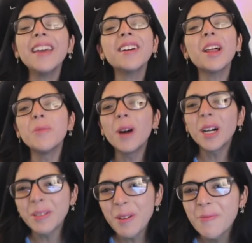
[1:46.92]
and
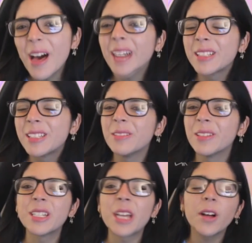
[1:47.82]
welcome back to
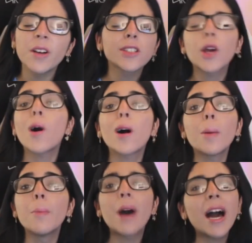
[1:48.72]
the channel. It is I
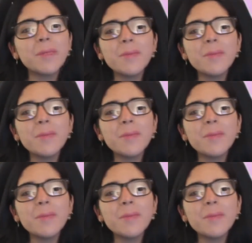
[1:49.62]
welcome back.